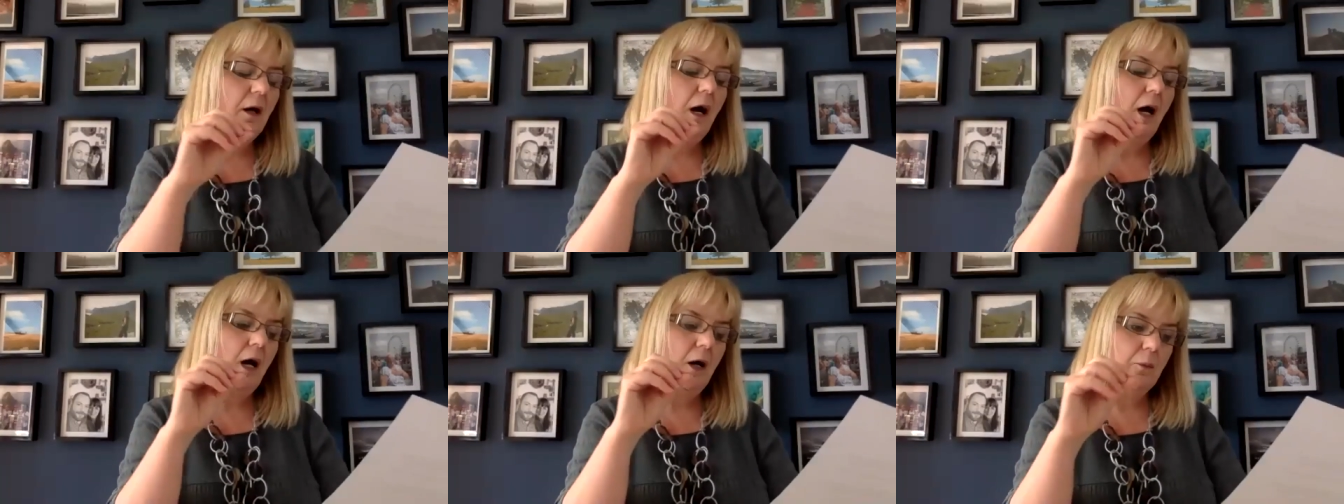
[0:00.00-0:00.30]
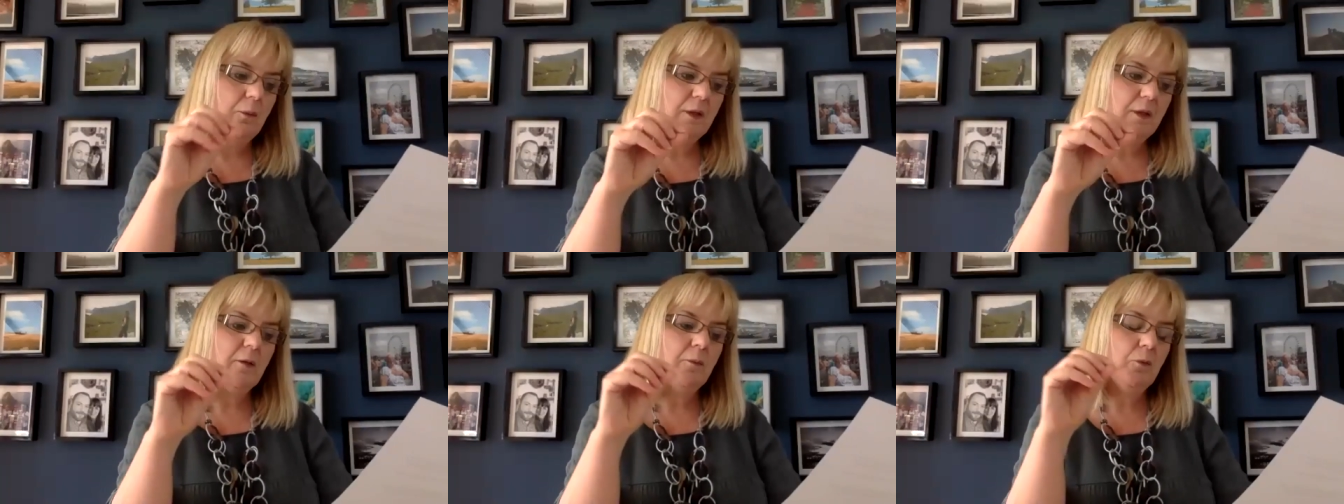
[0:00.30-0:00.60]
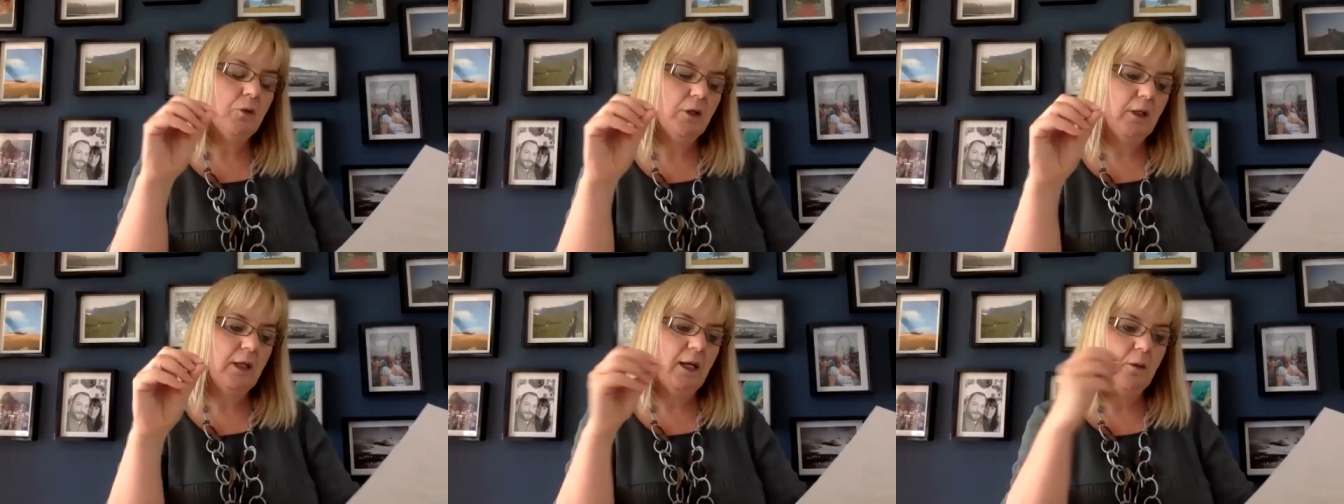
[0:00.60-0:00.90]
how we
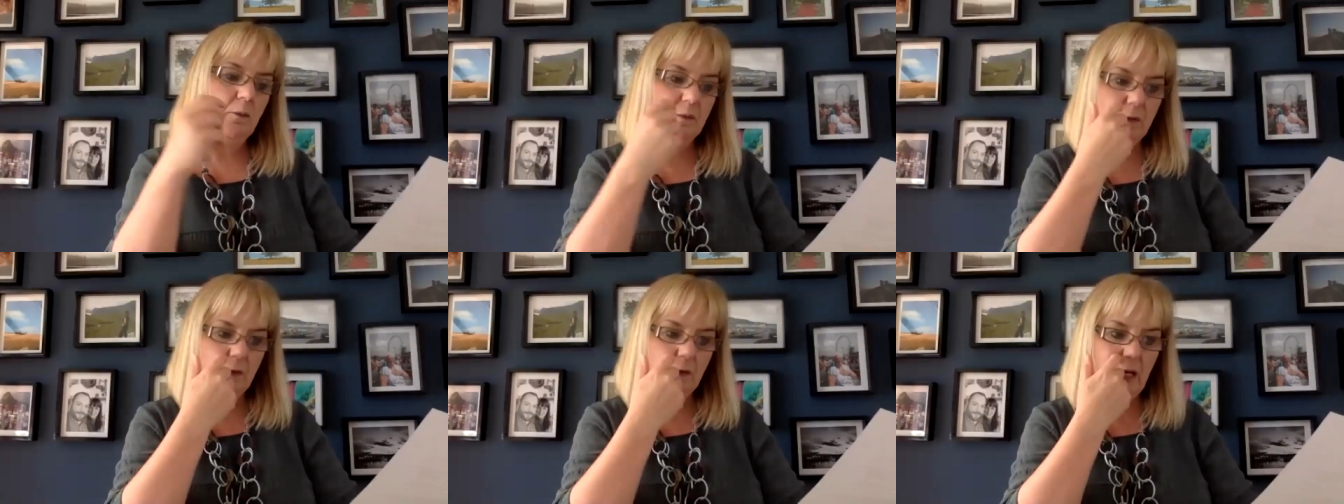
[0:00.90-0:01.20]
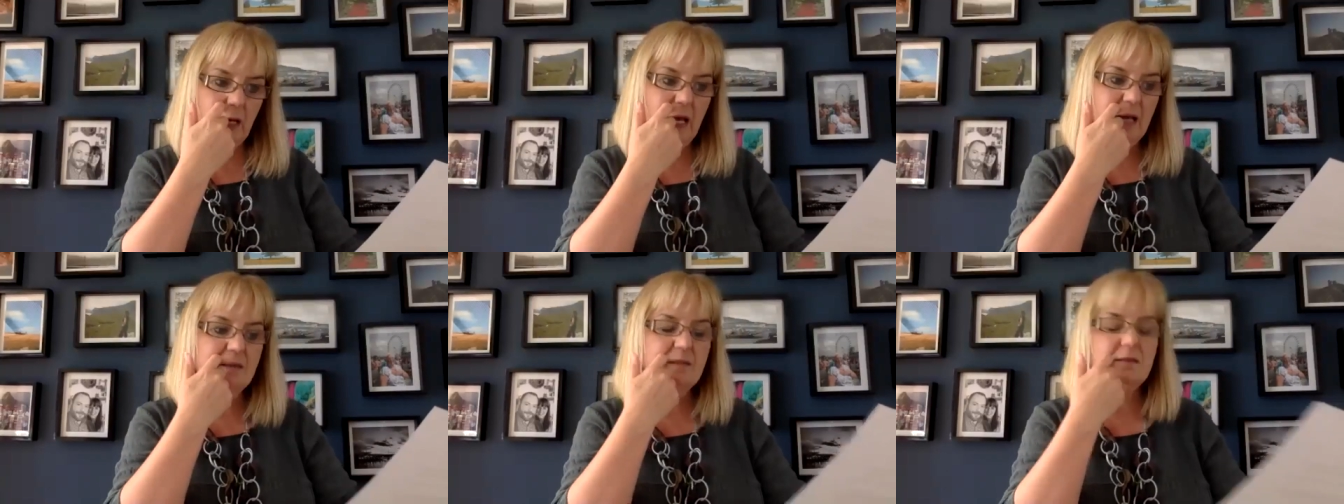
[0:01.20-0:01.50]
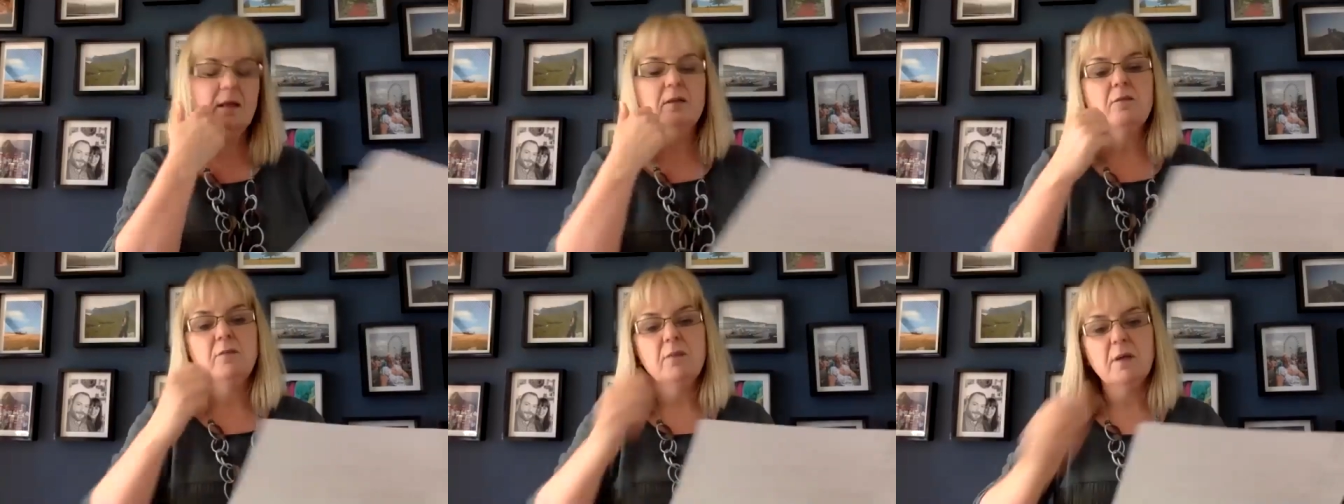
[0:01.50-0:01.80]
communicate with our guests,
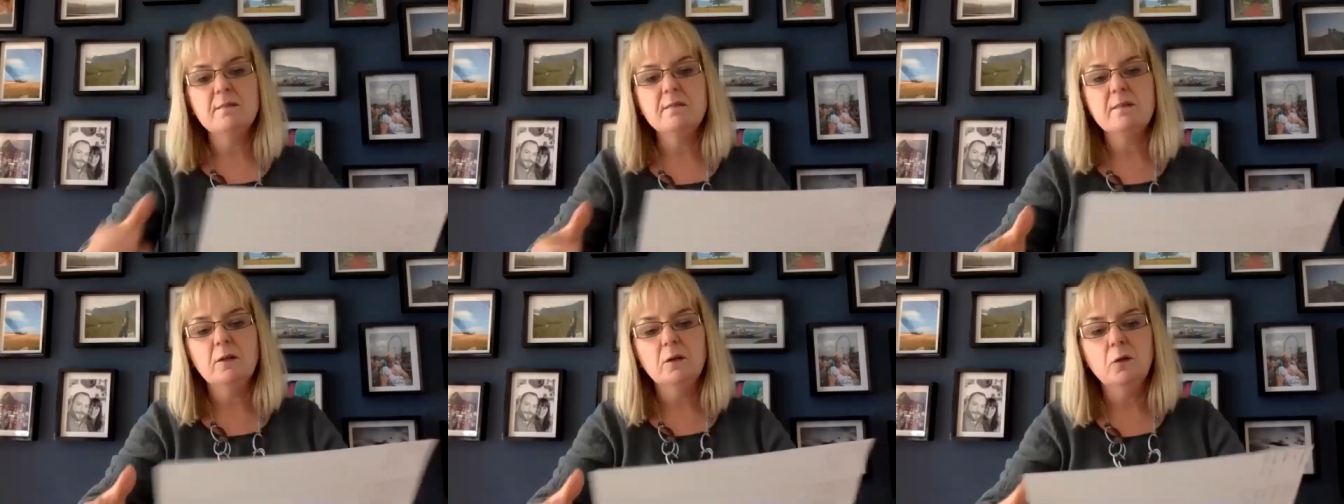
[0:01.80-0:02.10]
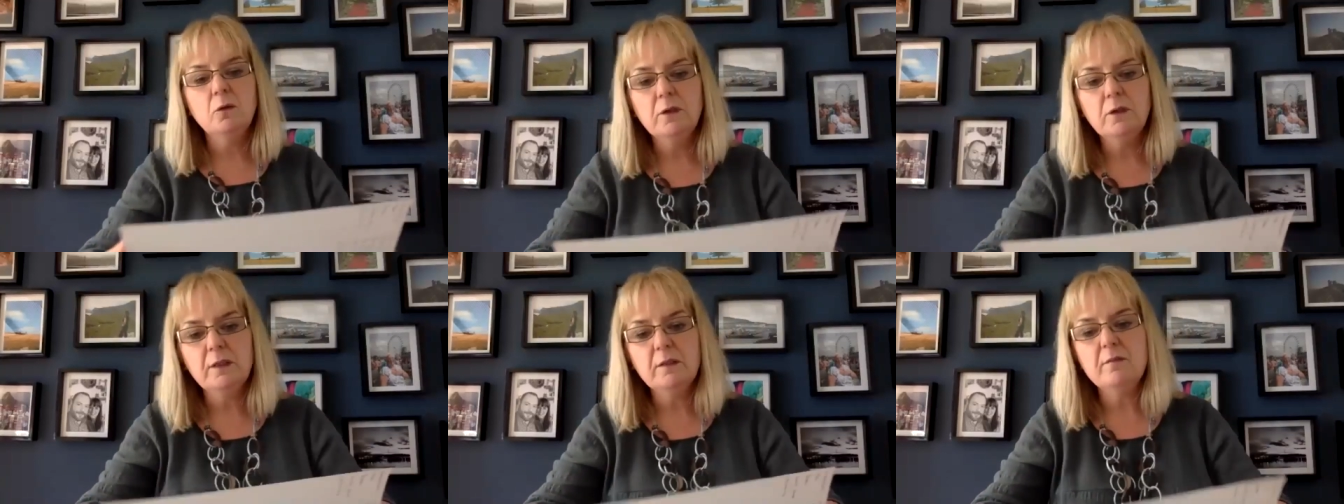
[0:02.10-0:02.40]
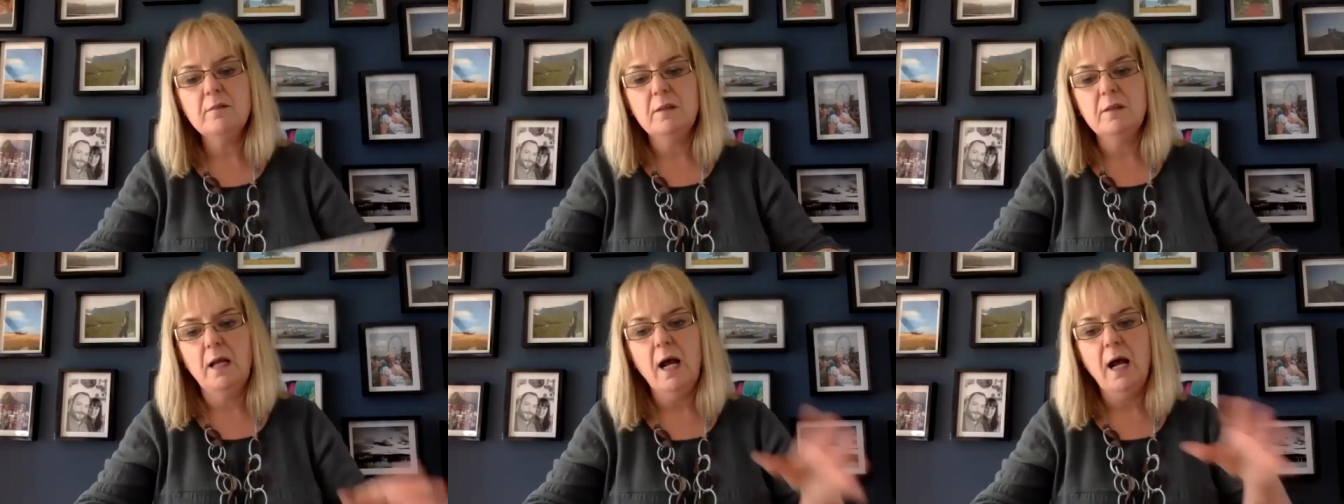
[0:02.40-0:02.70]
and does
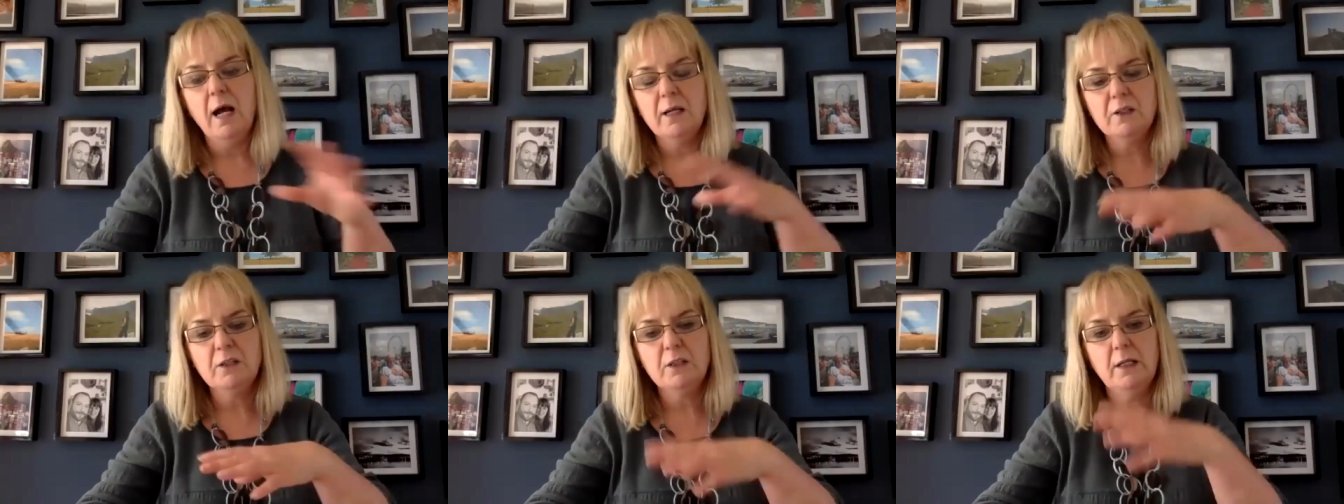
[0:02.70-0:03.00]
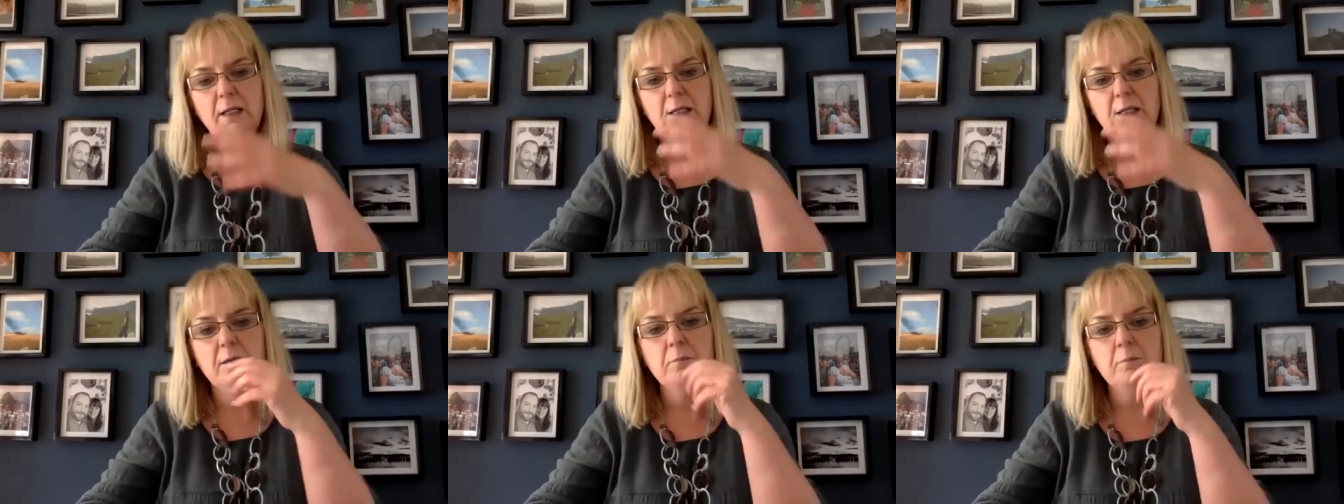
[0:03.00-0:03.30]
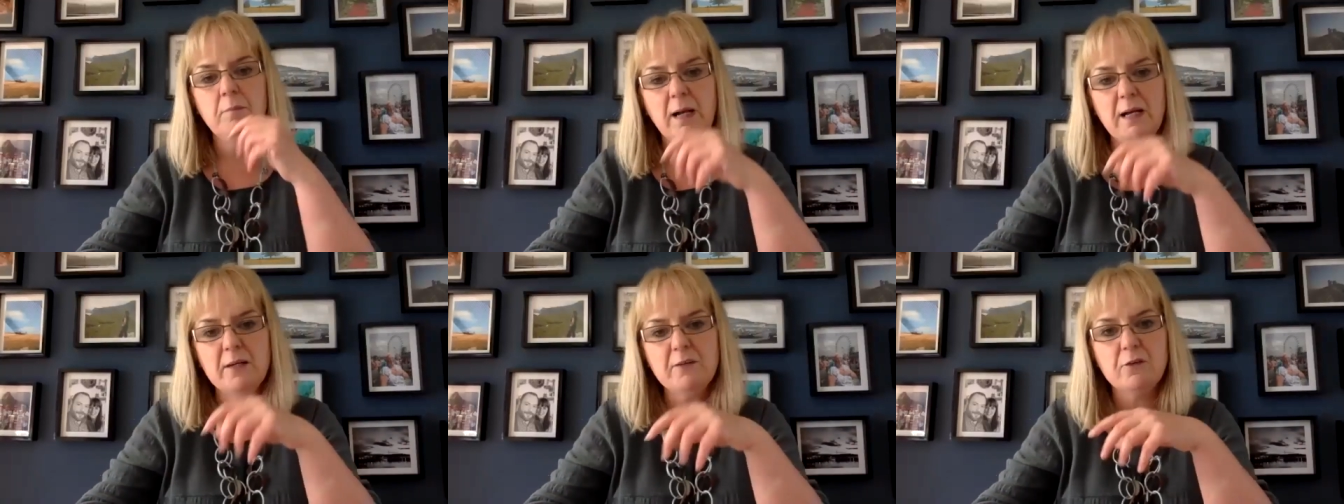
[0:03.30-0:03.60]
loyalty actually
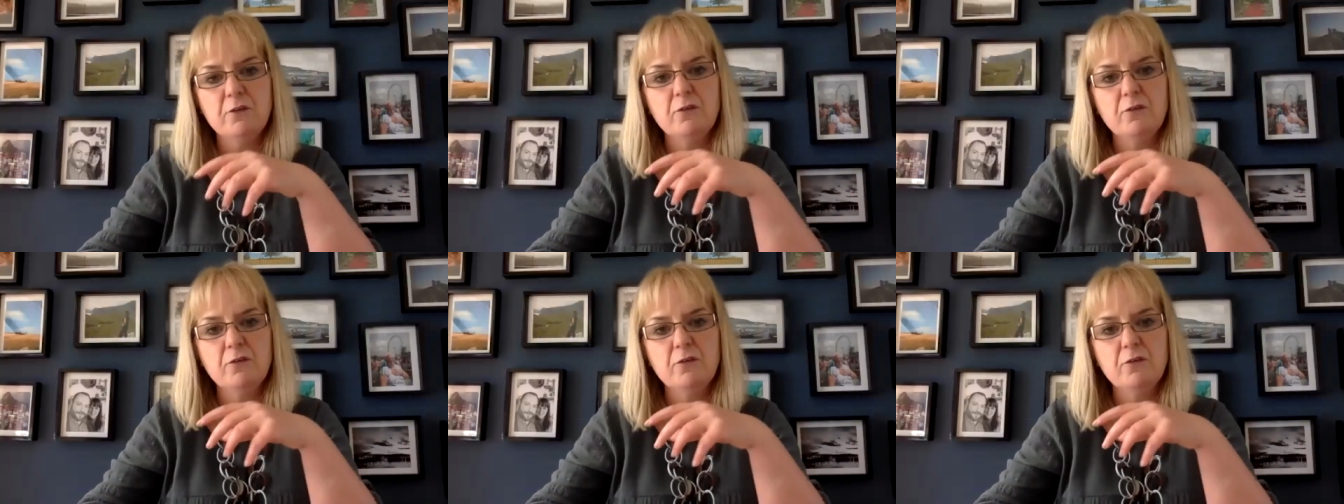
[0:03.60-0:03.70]
matter?